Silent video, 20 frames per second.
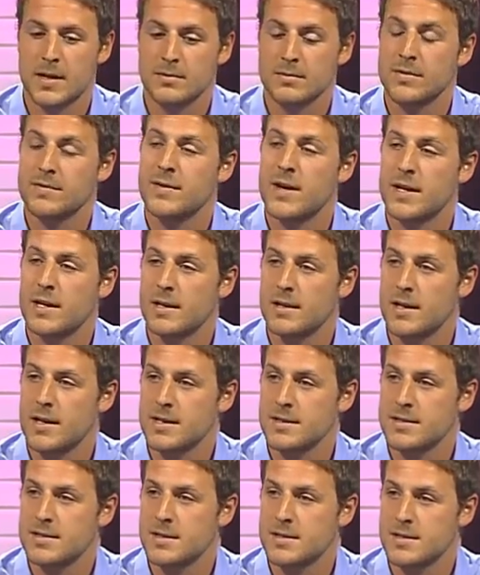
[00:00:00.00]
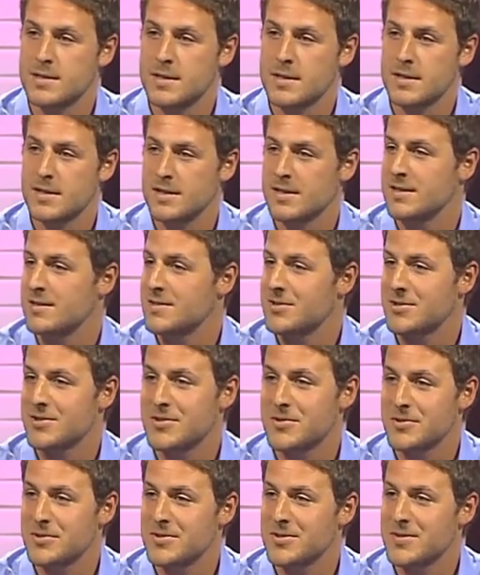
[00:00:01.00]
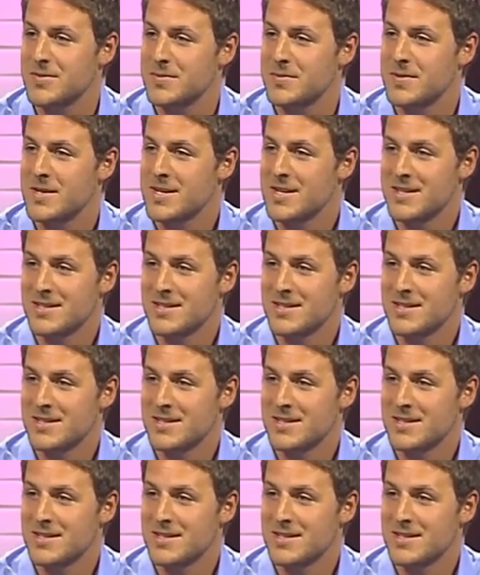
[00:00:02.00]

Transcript: revitalized into a tourism